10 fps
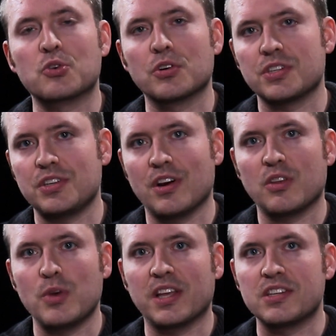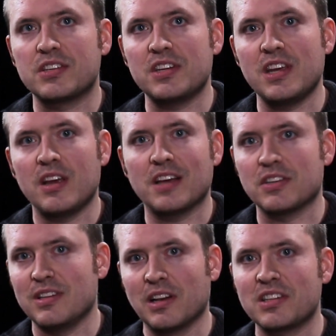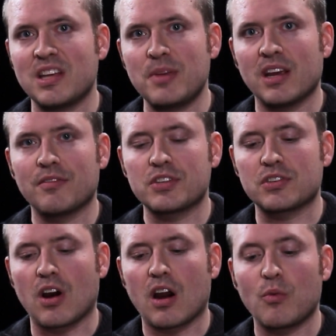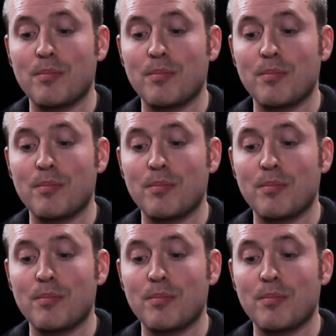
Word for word: towards us here that we can see as a little dimming of the star.